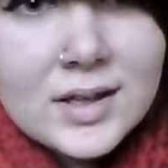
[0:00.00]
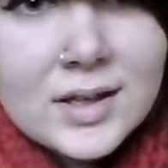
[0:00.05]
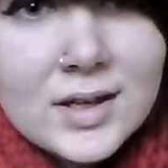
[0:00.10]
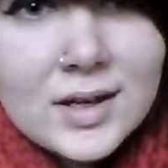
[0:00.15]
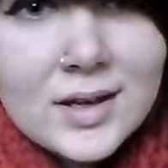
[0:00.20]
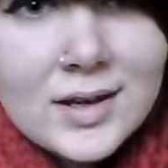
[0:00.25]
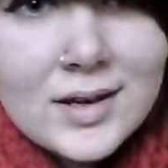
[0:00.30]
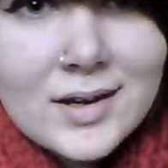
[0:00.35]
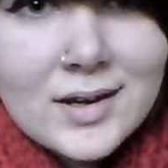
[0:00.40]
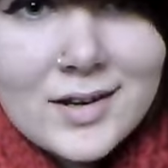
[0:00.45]

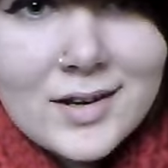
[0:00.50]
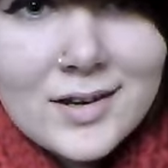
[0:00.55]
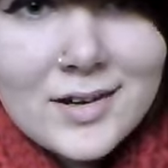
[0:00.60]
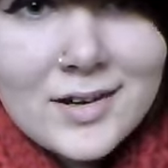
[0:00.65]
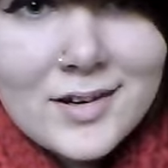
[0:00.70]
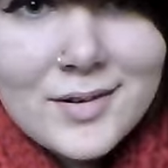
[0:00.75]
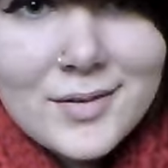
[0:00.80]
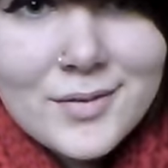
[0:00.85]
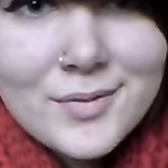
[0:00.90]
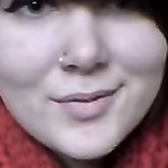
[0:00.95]

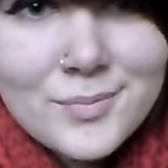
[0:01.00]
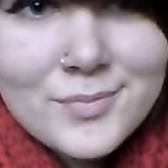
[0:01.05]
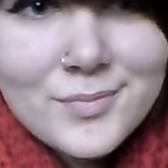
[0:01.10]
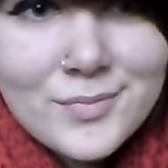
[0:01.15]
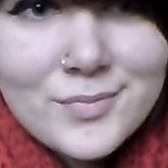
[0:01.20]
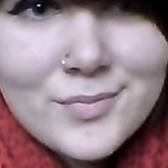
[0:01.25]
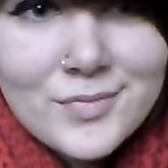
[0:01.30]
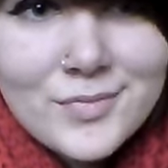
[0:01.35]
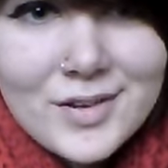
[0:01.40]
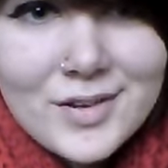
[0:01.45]
In
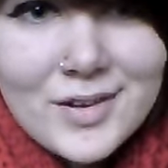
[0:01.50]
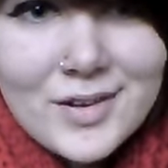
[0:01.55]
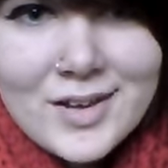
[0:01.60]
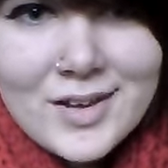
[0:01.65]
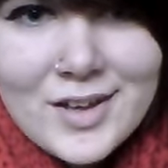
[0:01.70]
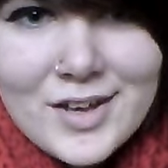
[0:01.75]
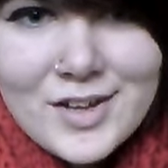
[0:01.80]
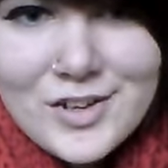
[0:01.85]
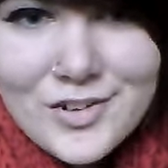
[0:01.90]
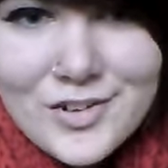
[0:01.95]

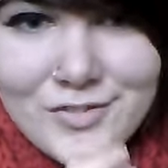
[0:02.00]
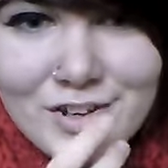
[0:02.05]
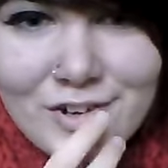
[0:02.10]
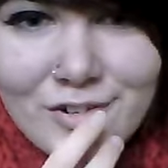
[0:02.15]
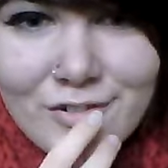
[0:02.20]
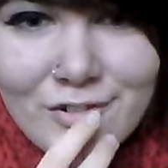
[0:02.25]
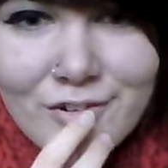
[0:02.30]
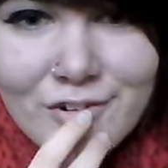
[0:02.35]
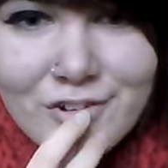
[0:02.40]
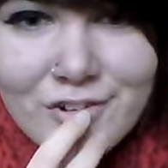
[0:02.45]
your video
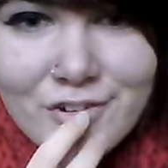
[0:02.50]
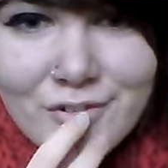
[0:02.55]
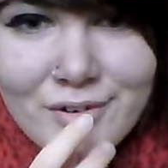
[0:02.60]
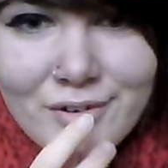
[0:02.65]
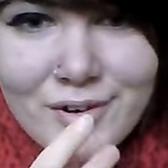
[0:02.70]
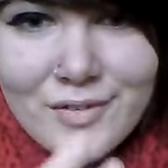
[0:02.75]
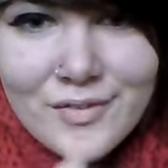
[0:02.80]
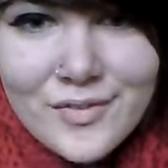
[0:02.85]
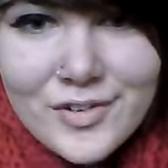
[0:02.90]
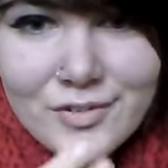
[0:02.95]
audio, whatever you
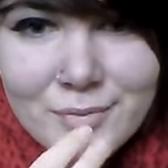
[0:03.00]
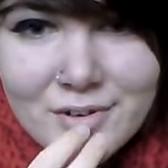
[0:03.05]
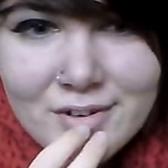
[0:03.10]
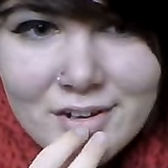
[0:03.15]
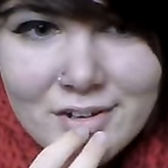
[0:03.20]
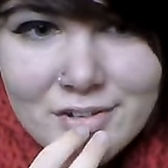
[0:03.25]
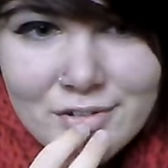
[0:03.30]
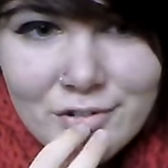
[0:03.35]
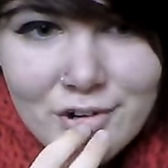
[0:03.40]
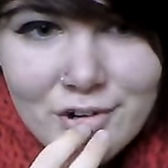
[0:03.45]
do Monday,
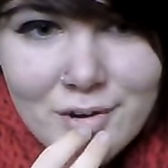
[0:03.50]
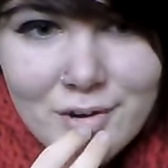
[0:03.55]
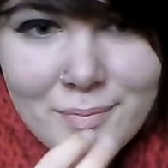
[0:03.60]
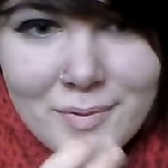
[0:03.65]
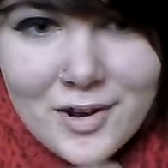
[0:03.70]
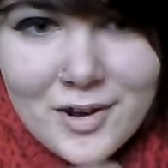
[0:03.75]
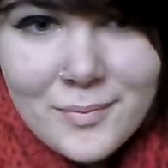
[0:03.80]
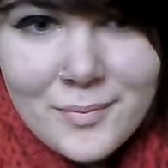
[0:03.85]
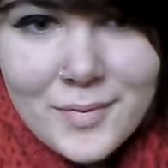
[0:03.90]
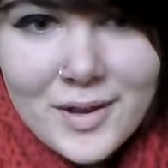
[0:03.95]
talk about
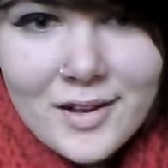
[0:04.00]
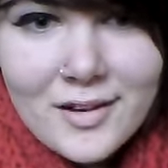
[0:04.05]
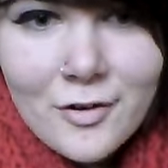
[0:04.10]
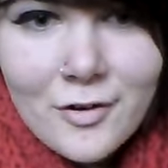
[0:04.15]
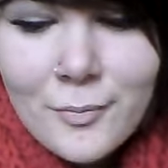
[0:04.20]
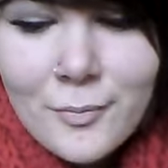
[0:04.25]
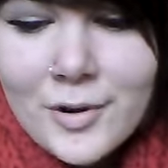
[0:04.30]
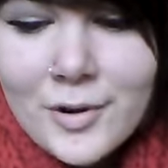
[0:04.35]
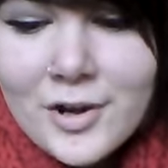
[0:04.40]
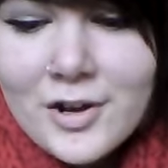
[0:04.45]
me. Oh my
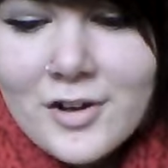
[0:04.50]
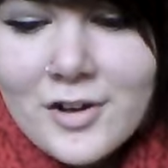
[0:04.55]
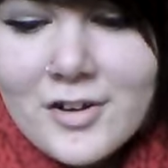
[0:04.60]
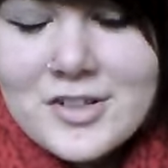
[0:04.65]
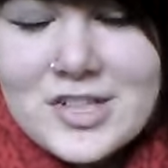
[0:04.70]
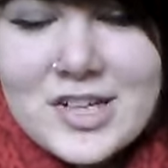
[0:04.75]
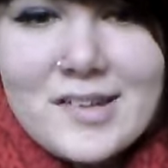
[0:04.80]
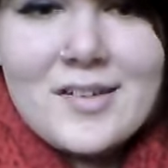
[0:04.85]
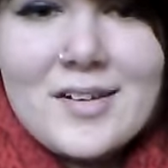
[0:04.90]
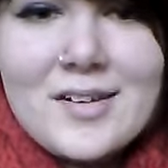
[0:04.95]
god, Jess.
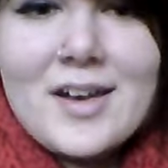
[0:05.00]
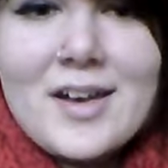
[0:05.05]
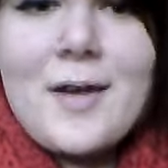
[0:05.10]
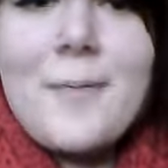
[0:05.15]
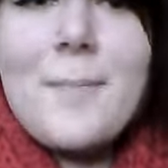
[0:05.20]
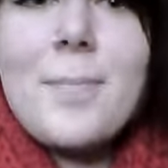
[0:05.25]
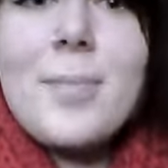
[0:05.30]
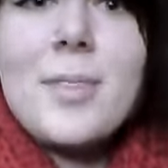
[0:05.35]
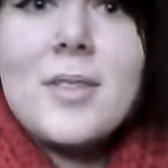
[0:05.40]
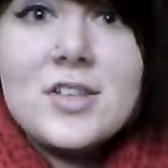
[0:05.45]
Okay,
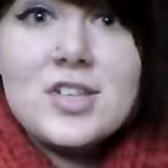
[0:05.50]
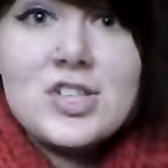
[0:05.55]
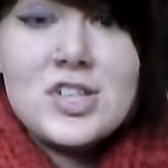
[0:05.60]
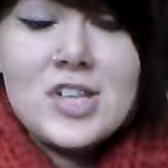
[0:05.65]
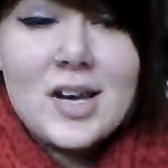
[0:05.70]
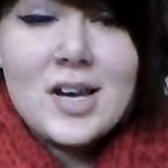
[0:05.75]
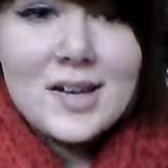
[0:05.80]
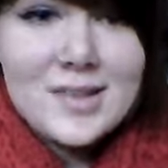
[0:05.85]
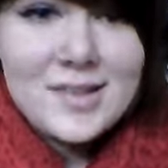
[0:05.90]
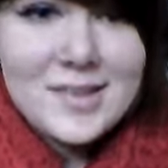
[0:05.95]

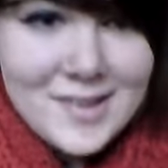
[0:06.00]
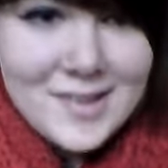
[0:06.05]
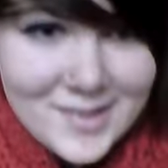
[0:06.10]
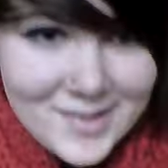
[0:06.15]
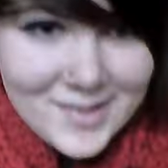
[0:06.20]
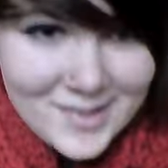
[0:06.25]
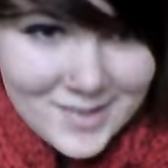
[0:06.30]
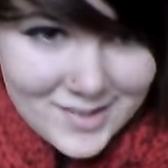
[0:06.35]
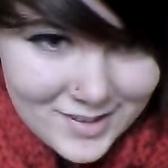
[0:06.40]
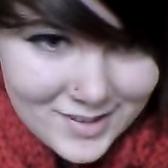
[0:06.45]
Jess,
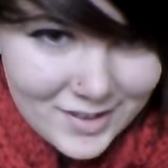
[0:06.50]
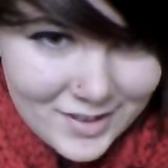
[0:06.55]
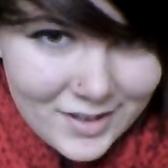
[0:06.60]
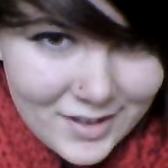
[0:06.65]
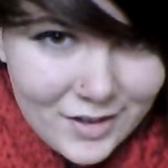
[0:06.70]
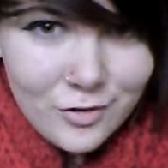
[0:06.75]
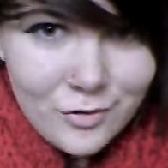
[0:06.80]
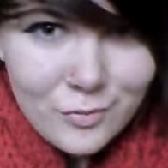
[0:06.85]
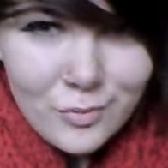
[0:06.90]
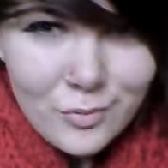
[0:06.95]
who
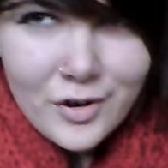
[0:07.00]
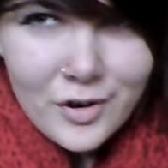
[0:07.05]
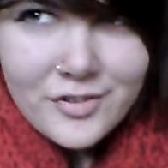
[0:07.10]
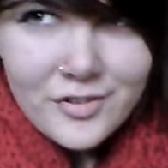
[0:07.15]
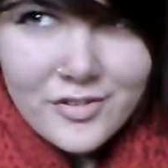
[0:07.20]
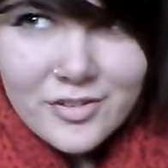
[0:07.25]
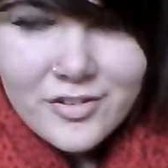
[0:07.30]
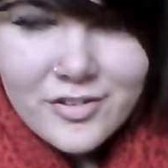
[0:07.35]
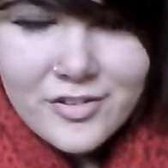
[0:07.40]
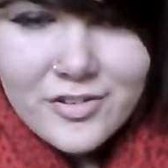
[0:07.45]
was The
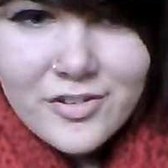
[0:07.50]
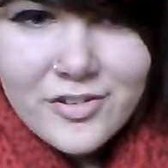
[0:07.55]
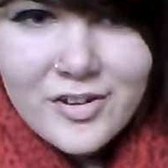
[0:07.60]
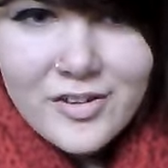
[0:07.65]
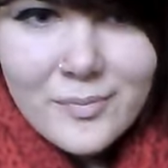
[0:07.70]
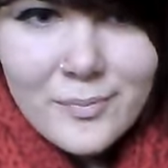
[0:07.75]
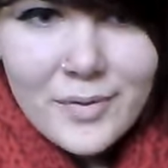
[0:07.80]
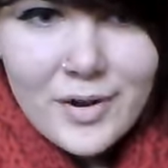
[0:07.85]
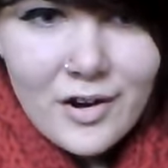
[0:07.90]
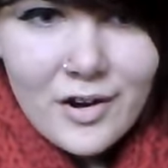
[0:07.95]
Sun Is In
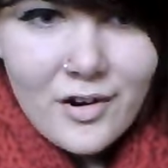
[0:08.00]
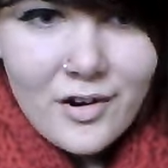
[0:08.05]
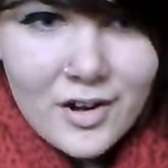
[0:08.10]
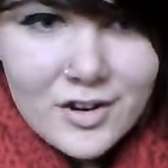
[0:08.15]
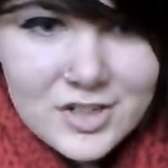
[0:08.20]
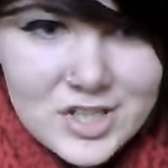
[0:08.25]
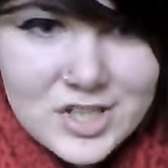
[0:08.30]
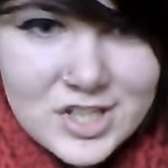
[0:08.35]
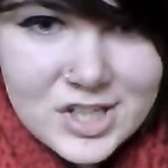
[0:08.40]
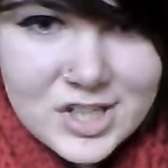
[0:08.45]
My Heart, and she
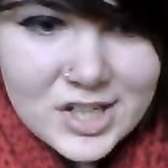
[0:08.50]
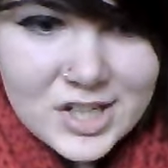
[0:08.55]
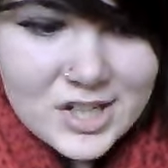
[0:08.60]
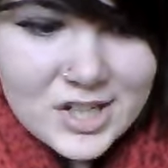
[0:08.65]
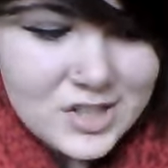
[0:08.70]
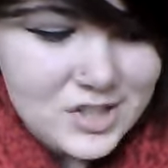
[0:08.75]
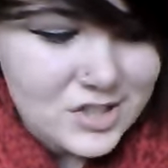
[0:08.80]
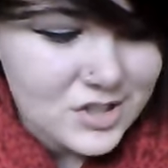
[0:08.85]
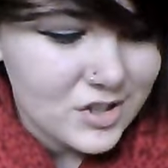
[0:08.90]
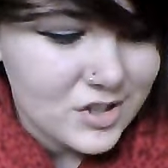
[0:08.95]
changed her
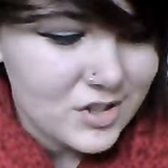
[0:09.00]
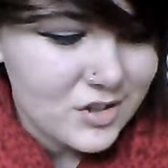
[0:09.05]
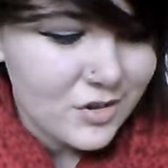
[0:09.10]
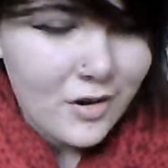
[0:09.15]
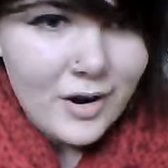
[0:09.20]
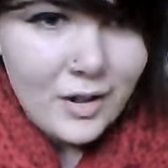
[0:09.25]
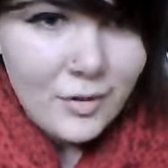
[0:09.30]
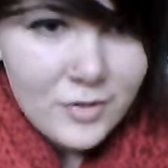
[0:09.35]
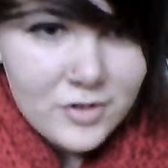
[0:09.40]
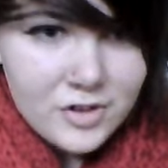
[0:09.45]
URL, which
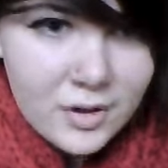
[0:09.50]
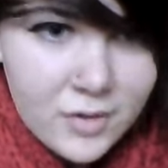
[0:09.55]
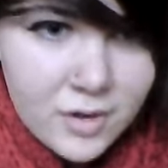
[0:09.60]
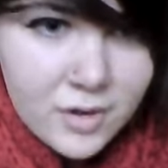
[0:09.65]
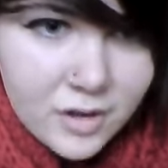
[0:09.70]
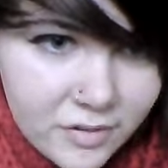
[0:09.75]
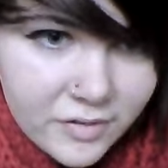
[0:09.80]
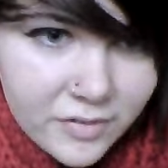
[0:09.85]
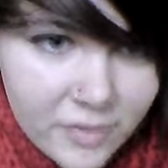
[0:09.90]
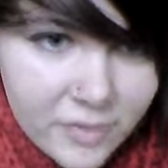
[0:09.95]
I now can't
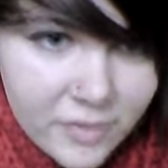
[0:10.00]
see,